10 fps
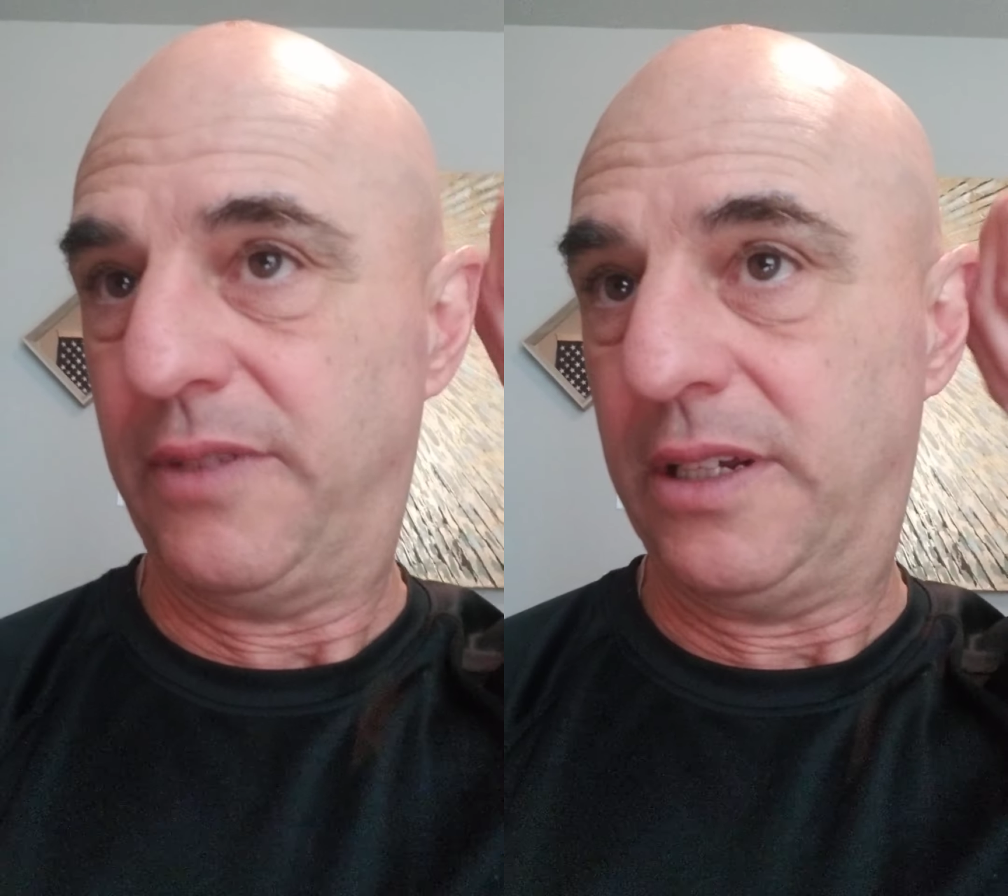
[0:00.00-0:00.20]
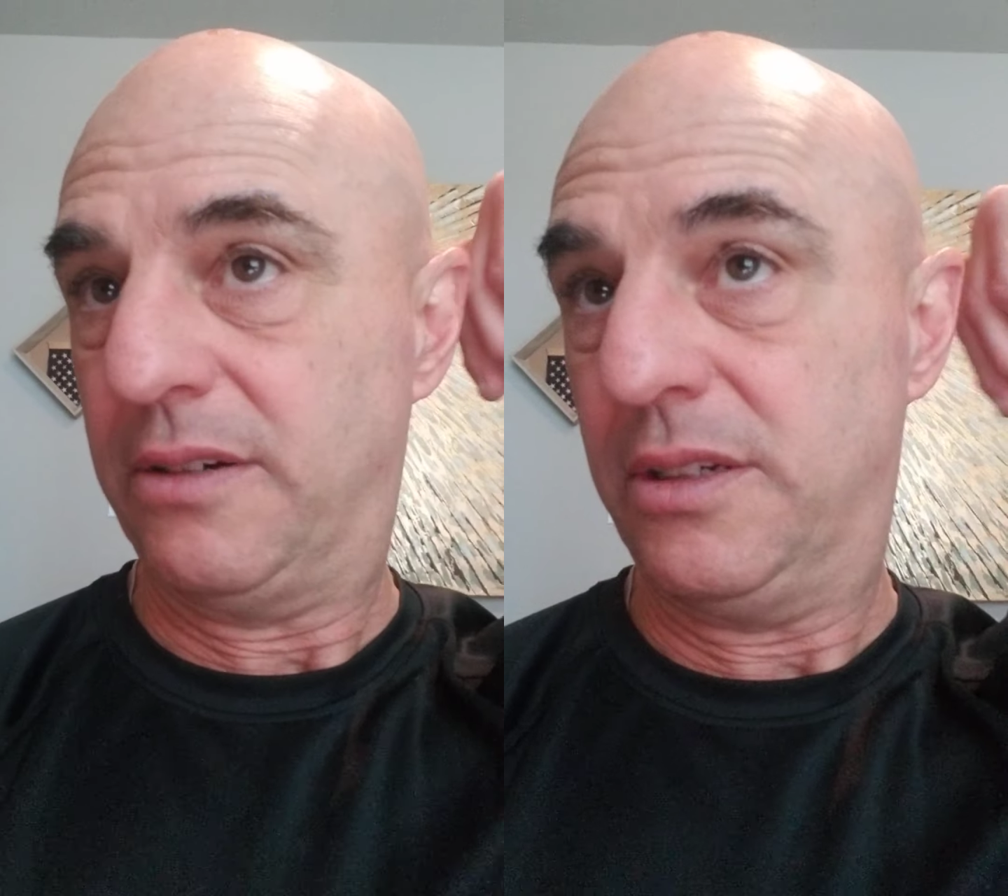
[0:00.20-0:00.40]

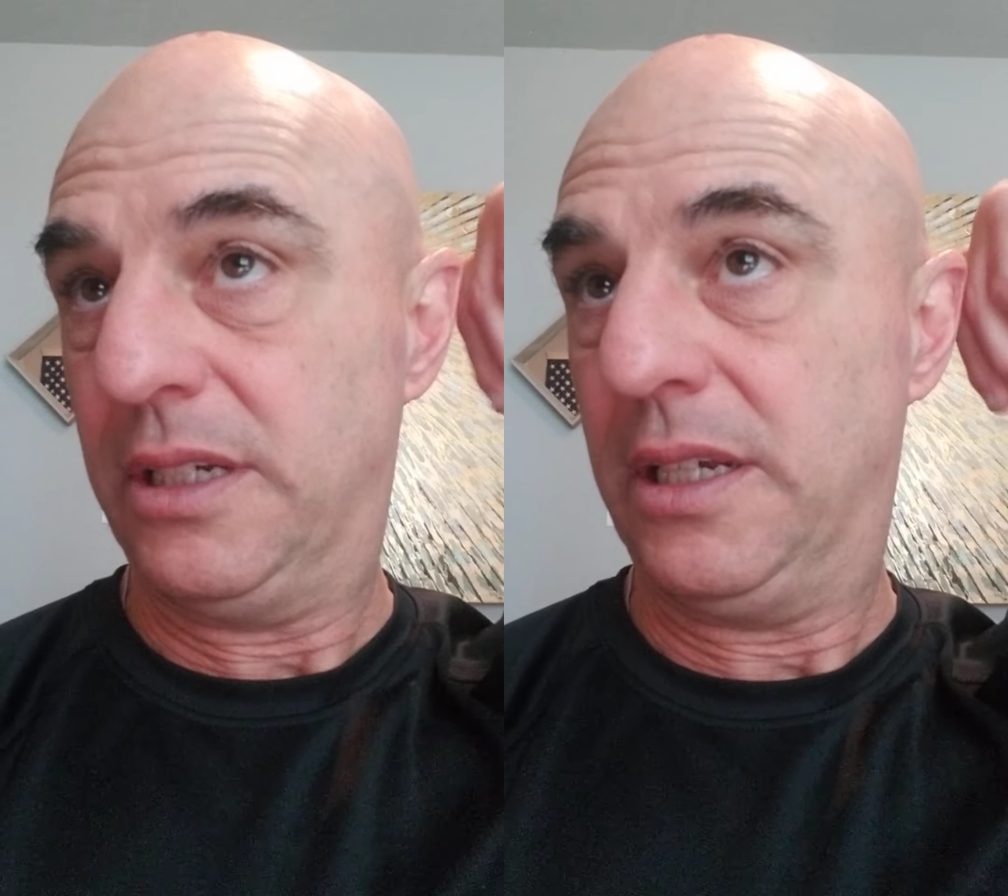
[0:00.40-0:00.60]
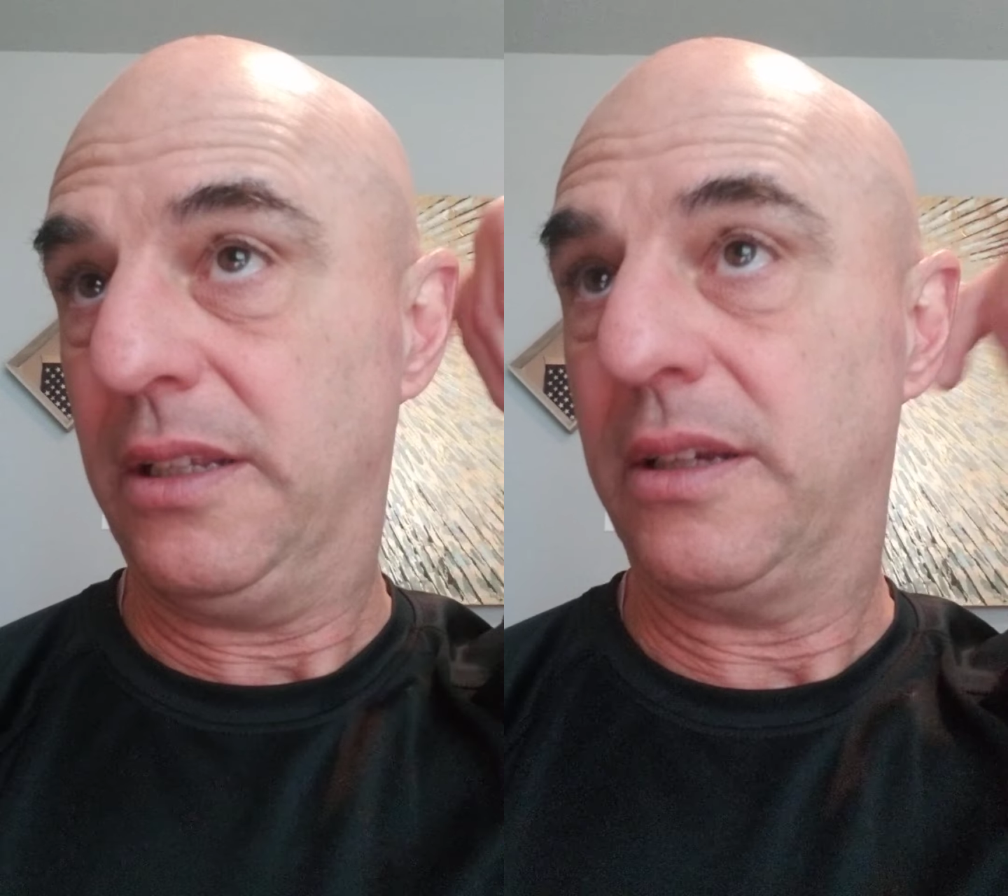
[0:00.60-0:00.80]

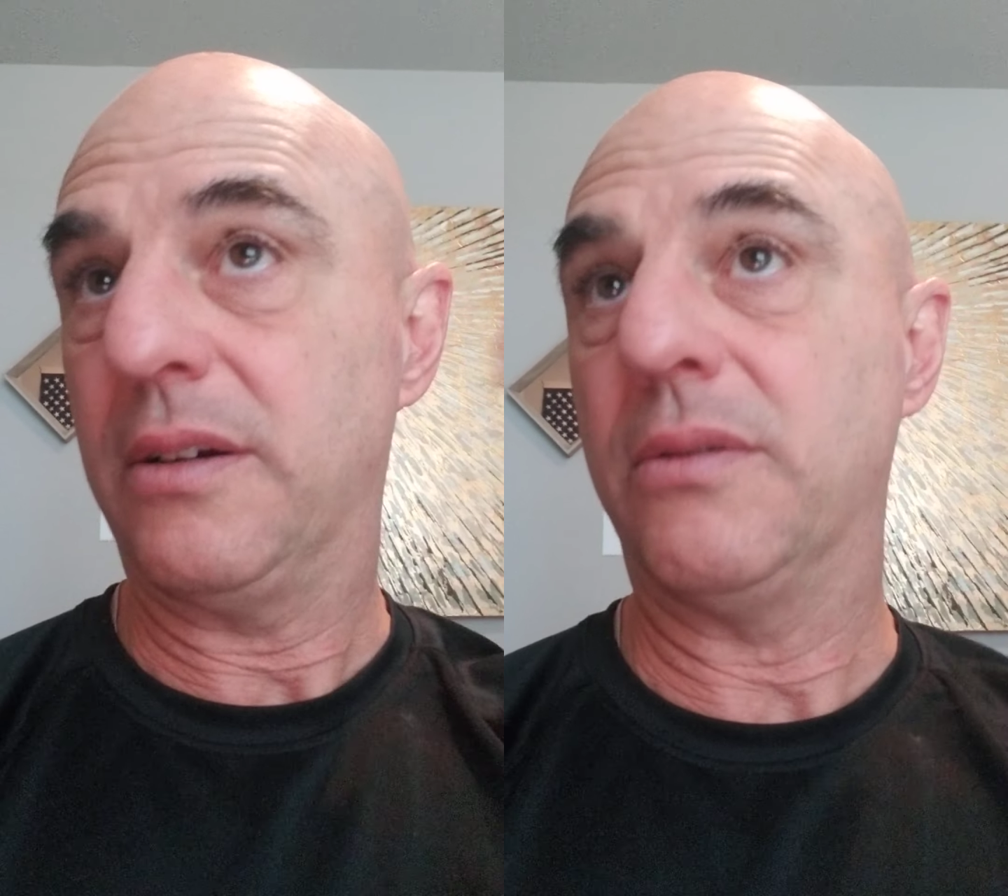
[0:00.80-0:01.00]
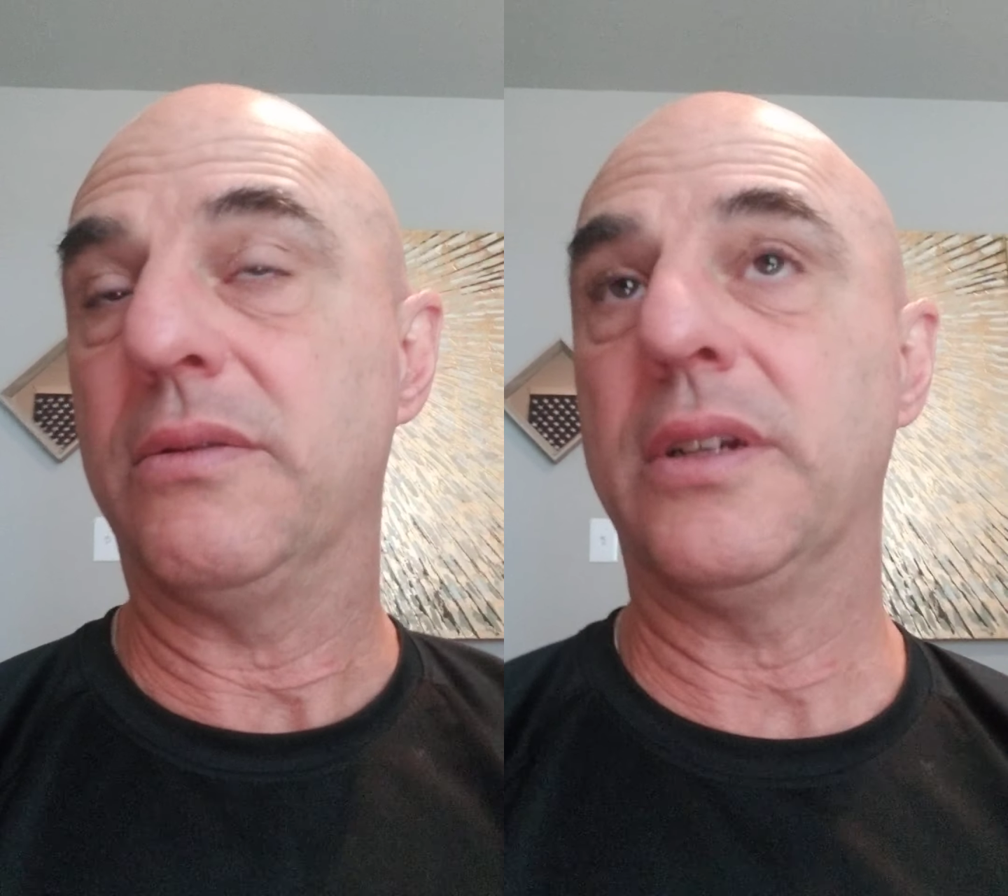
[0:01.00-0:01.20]
energy
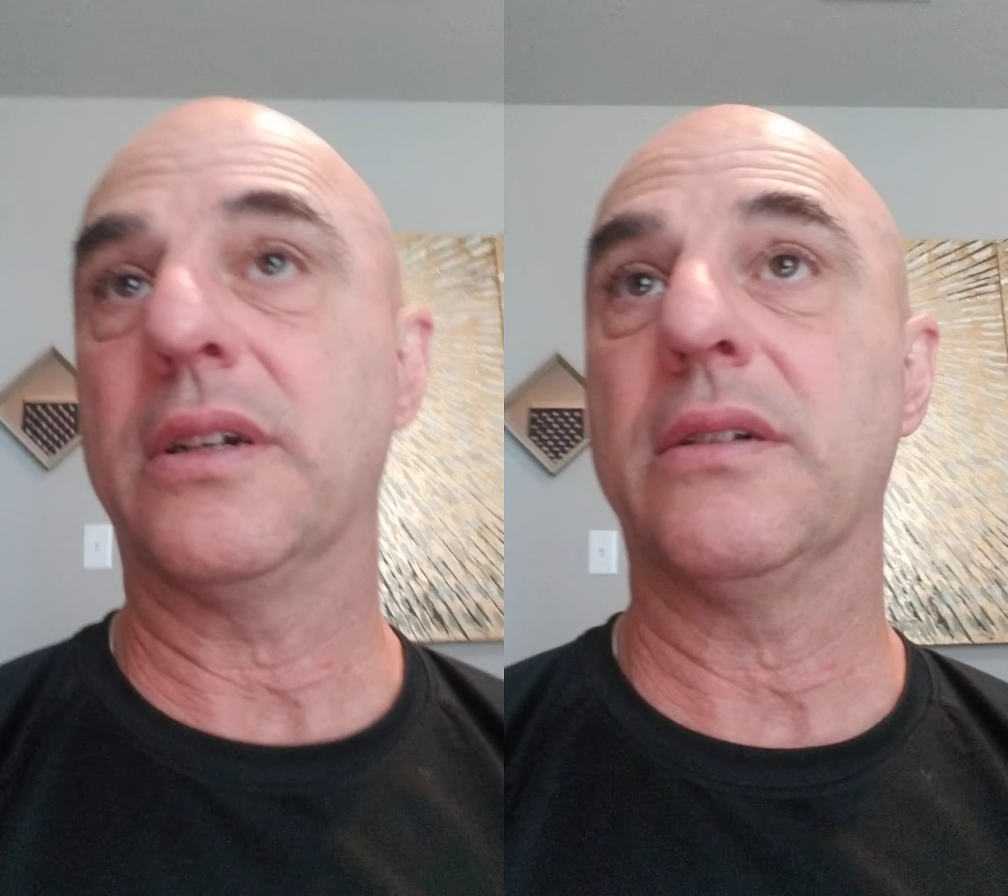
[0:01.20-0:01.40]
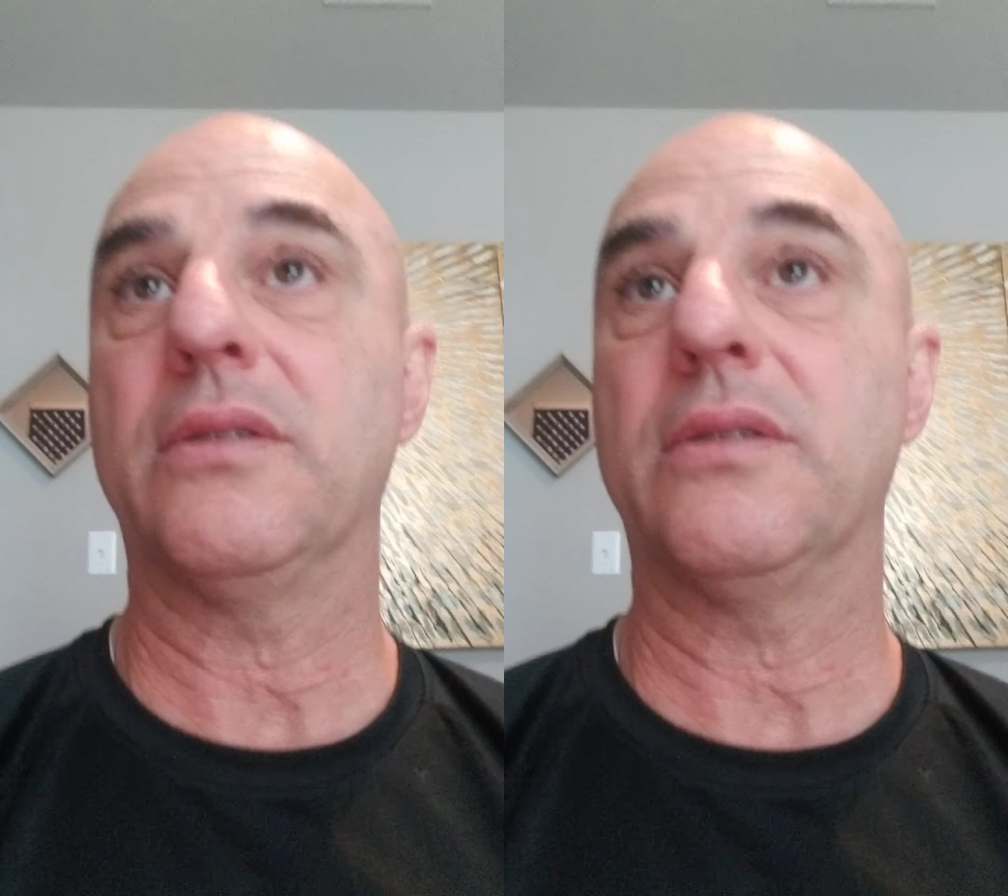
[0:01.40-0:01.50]
they're they're